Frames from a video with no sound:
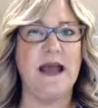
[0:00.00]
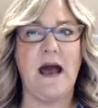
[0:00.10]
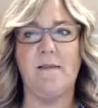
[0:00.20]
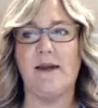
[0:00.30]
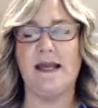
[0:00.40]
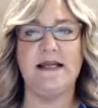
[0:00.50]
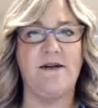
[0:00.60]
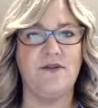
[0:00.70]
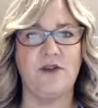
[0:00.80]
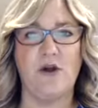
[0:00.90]
how many
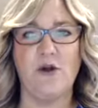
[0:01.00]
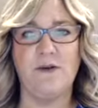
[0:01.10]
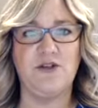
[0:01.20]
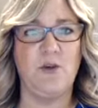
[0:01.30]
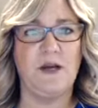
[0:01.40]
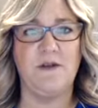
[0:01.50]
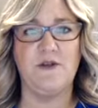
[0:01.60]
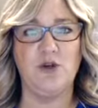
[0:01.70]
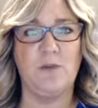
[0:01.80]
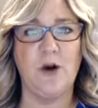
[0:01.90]
levels are there between the
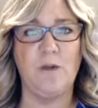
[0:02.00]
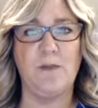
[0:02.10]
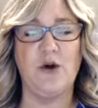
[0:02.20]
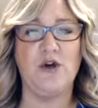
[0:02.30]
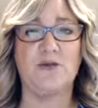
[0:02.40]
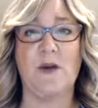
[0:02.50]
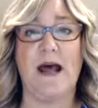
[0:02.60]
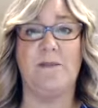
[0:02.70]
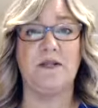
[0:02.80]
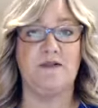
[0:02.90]
two purples, what
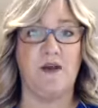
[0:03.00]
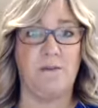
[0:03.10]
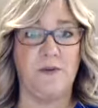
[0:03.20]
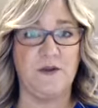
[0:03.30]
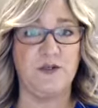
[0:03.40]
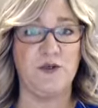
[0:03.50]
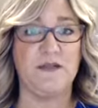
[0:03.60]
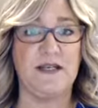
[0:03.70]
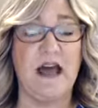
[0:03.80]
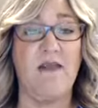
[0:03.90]
happens if I put the two
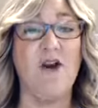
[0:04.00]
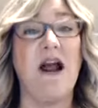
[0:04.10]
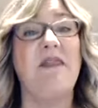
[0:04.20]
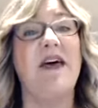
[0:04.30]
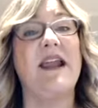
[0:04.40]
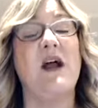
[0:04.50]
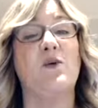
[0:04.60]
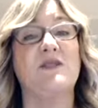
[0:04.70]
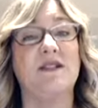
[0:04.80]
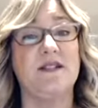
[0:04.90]
together, and then I
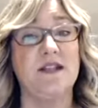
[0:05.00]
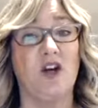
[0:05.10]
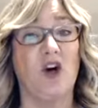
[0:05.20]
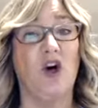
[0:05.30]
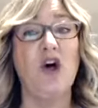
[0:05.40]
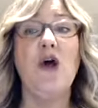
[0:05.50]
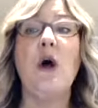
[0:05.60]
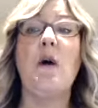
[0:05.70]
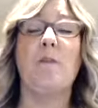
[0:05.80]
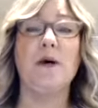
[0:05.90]
will still
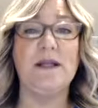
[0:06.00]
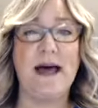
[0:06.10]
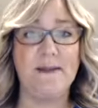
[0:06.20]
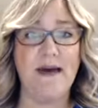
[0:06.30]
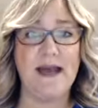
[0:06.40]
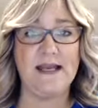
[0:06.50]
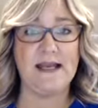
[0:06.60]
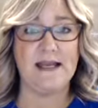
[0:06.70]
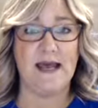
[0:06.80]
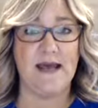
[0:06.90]
pull out a
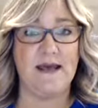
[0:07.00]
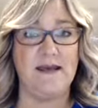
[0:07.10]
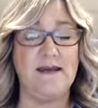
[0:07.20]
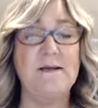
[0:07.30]
mannequin head,